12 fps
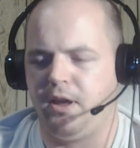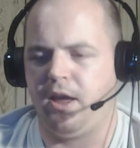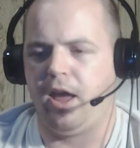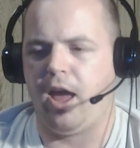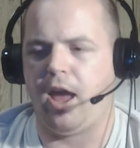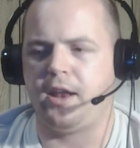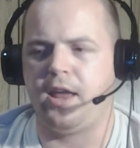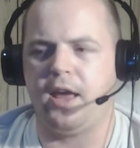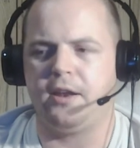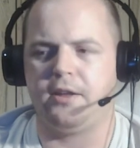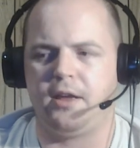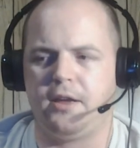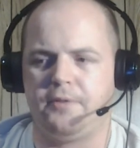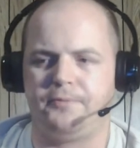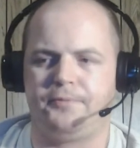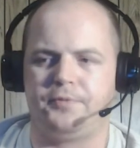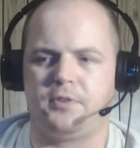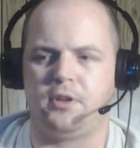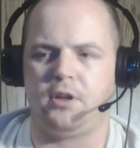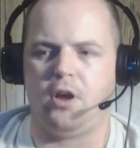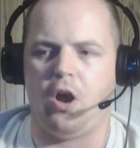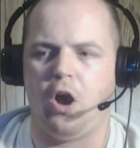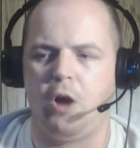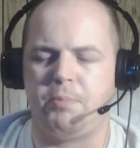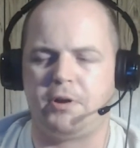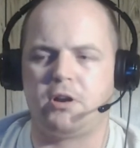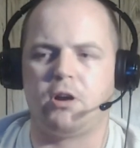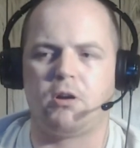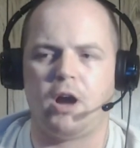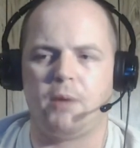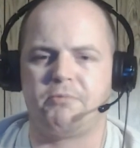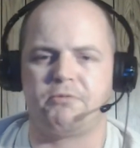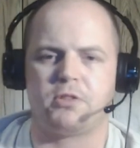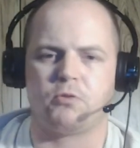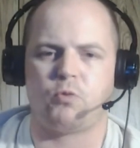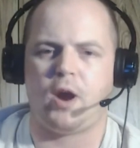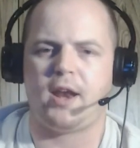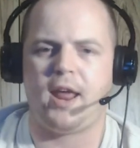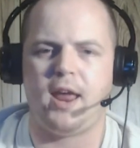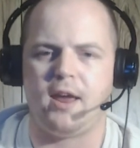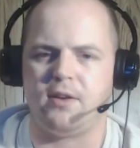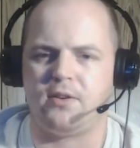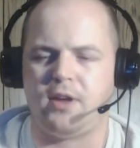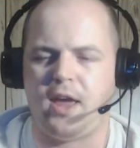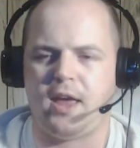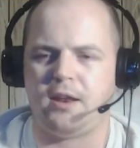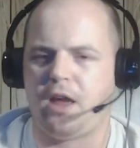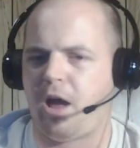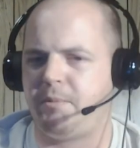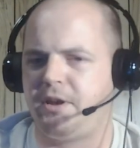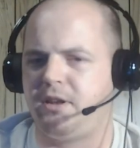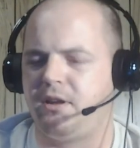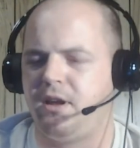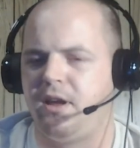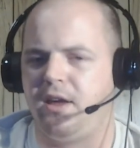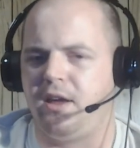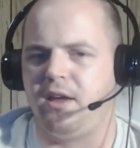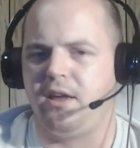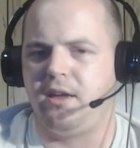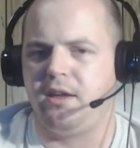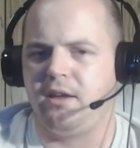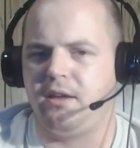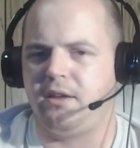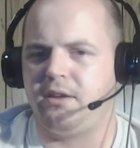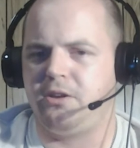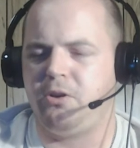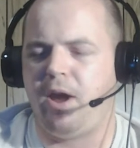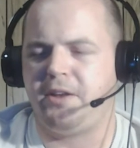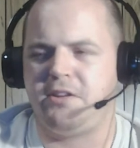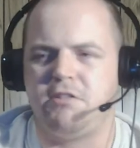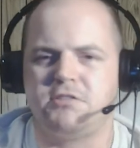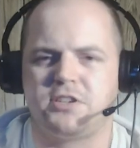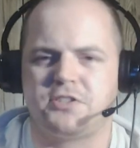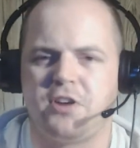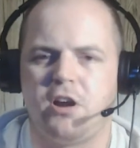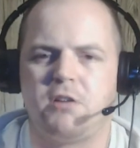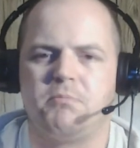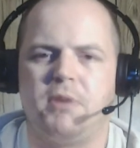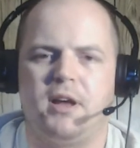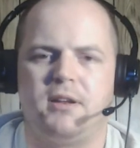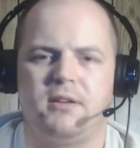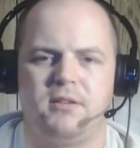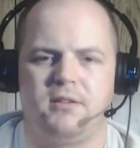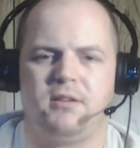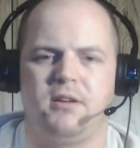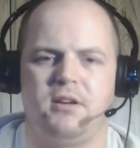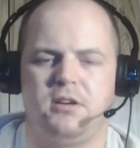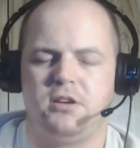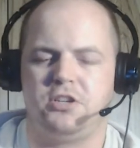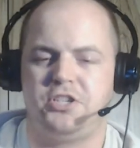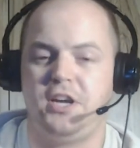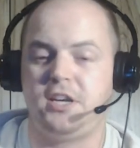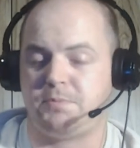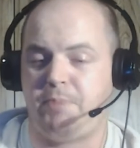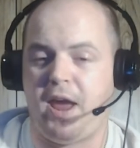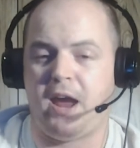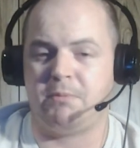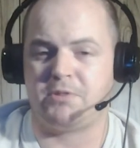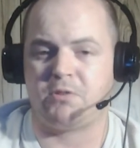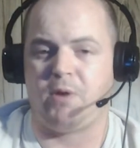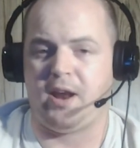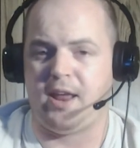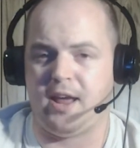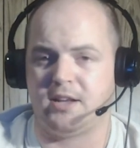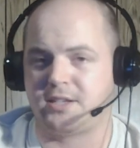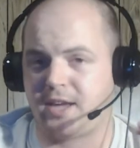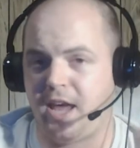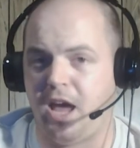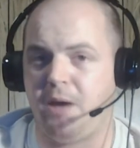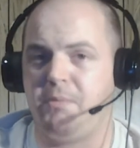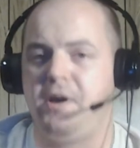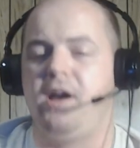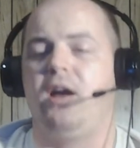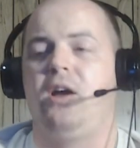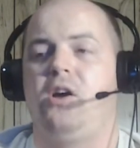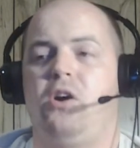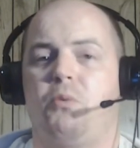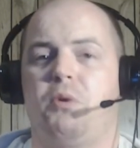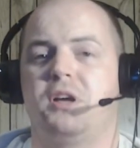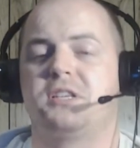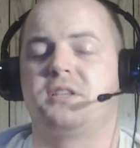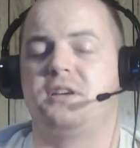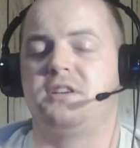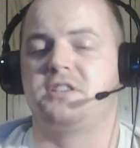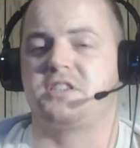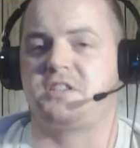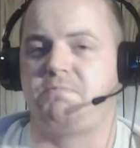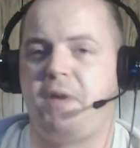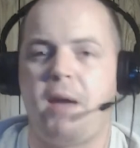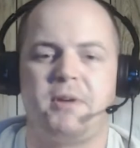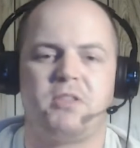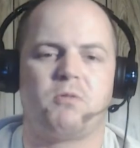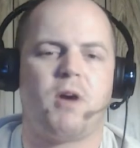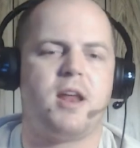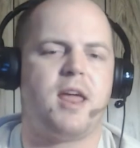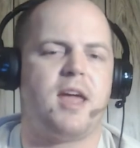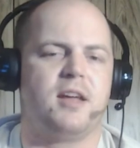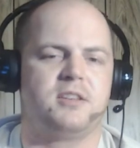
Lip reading: and then open her up for the right hand. And, I mean, you hate to use this term, but she spammed the right hands. Kim was spamming the right hands